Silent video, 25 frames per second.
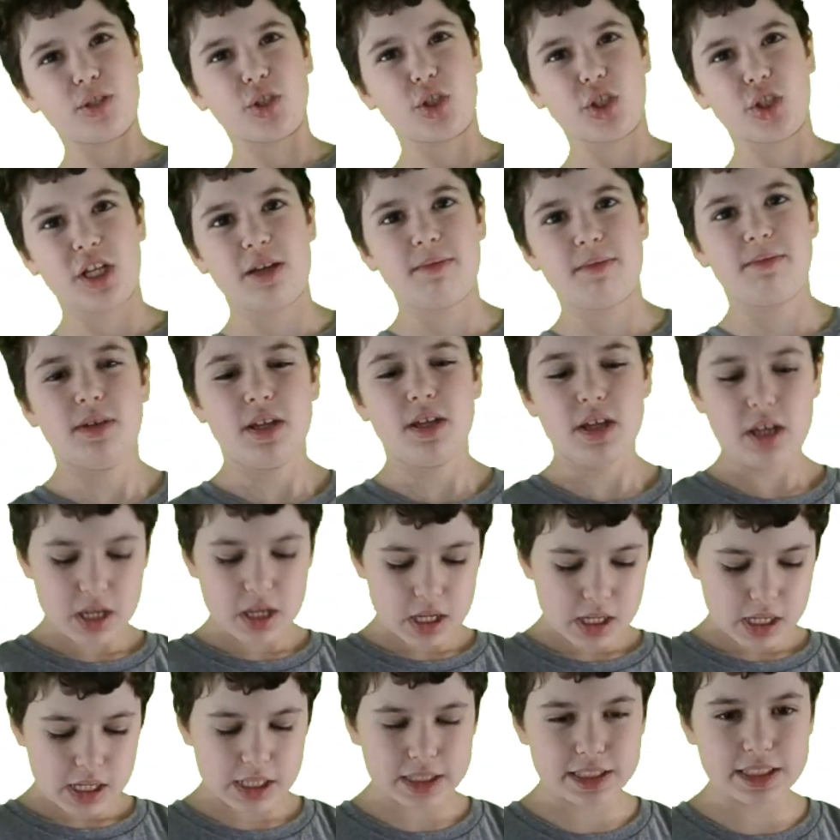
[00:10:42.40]
shape.
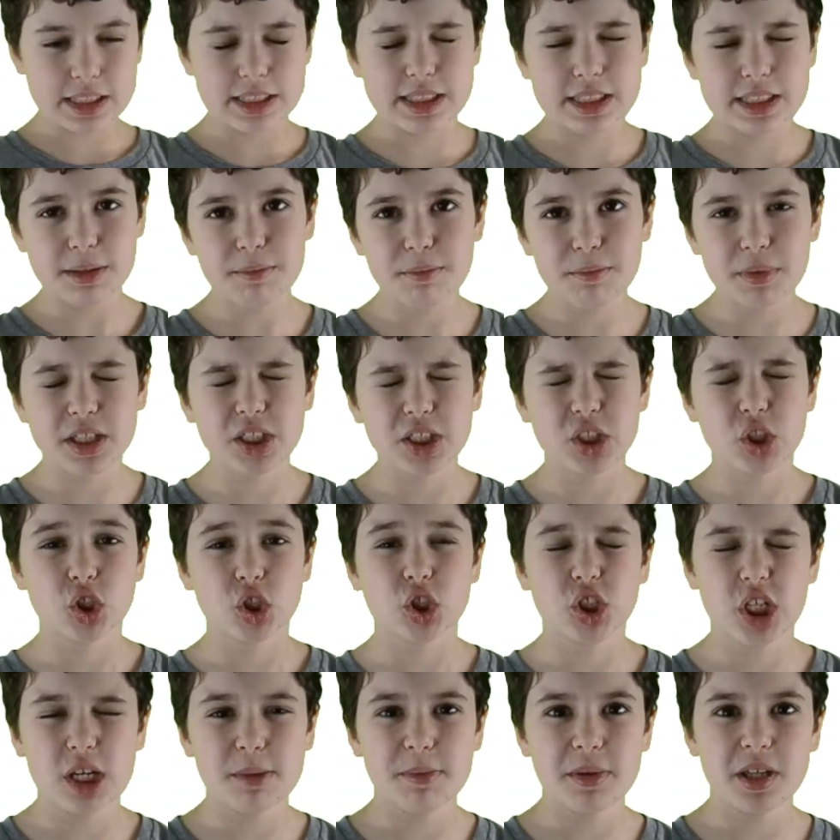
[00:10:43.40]
It's the simplest
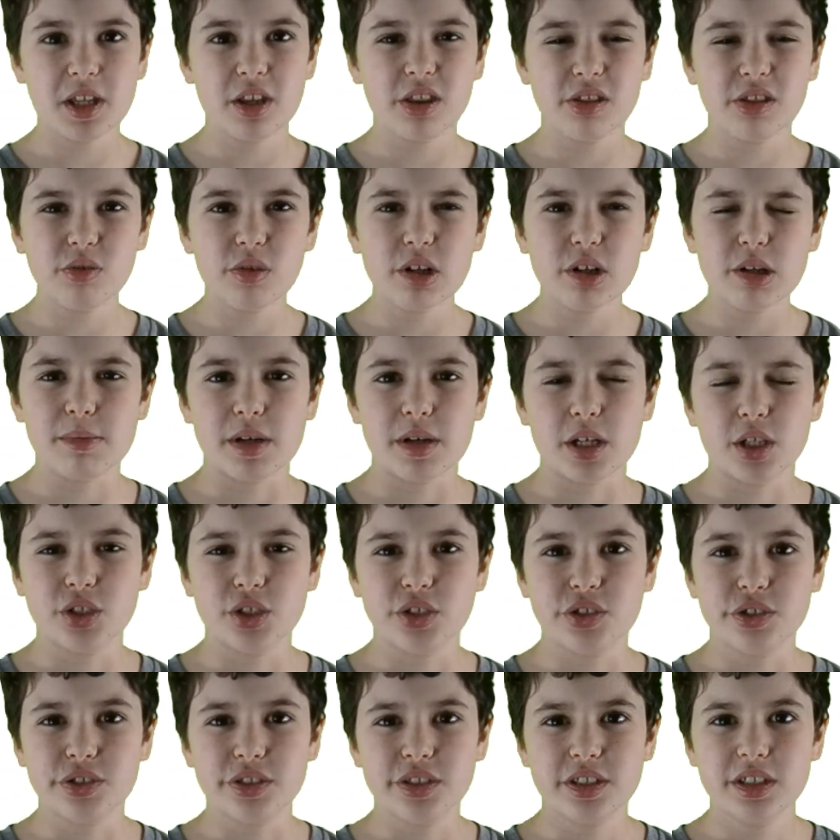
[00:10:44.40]
shape in three
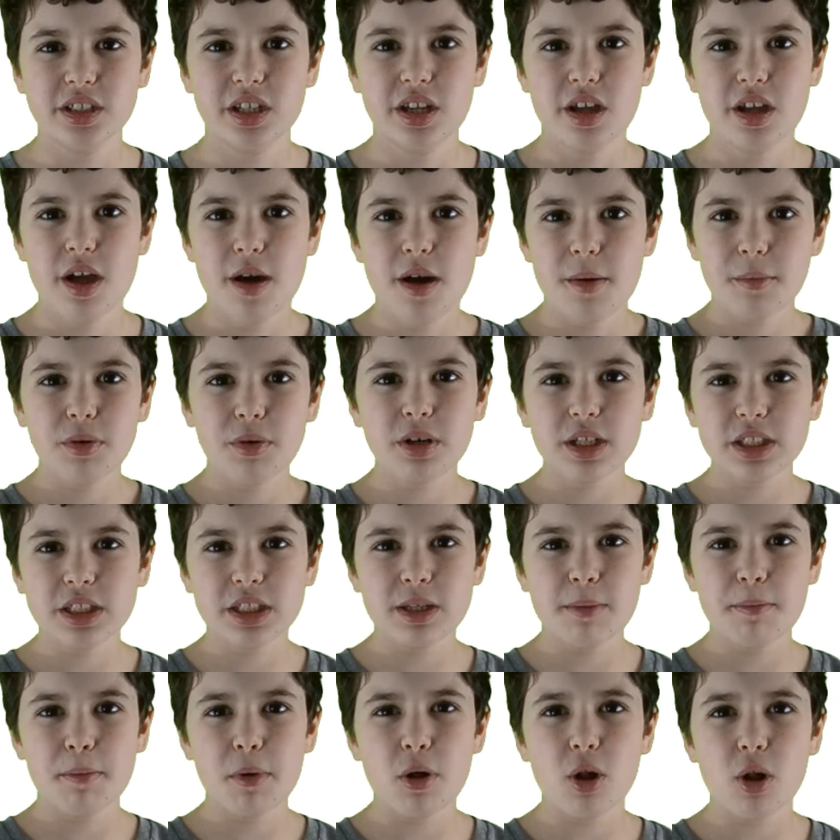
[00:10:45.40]
dimensions. Pretty
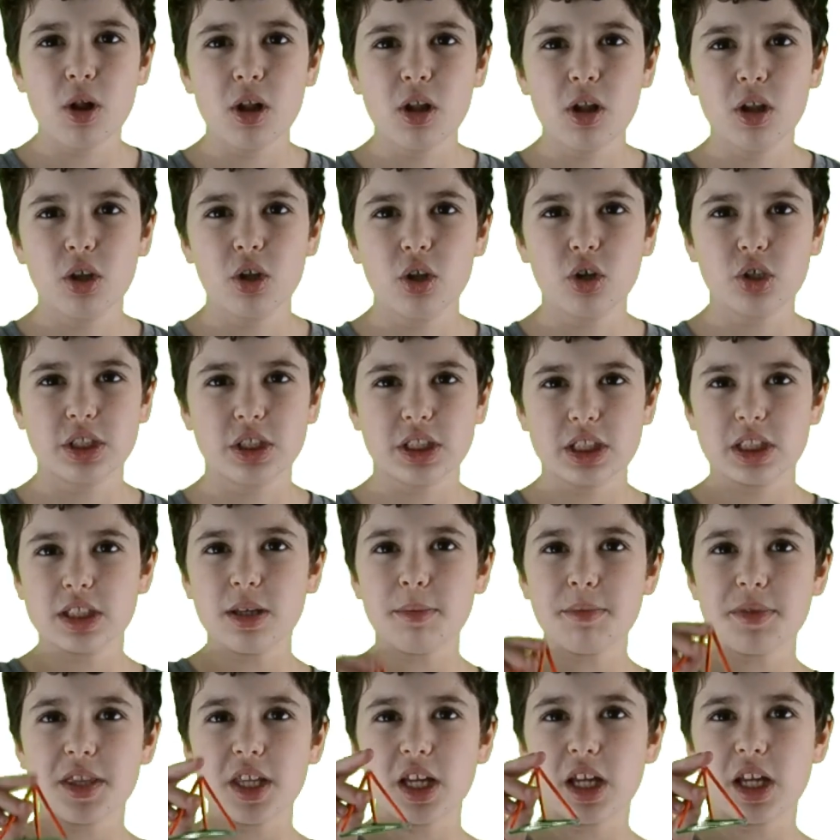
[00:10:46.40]
simple, looks
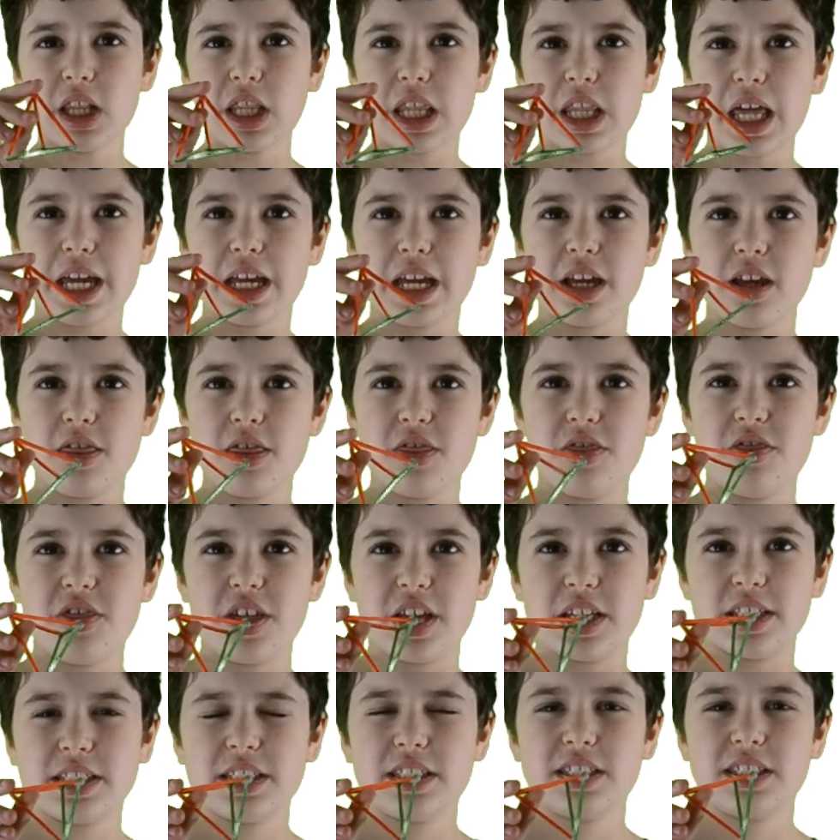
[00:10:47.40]
something like
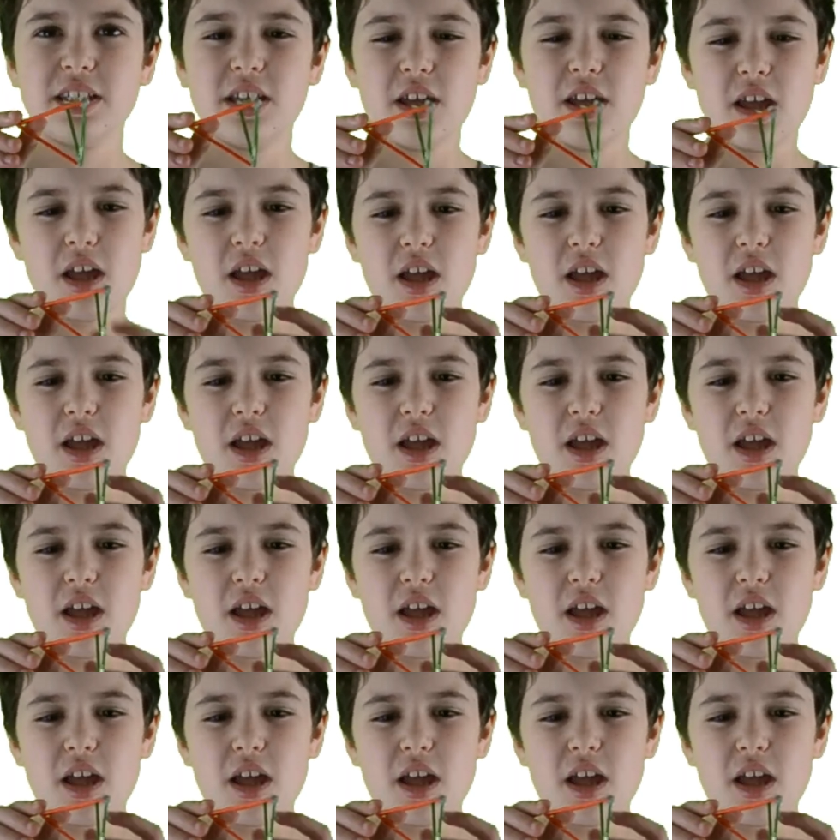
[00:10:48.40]
this.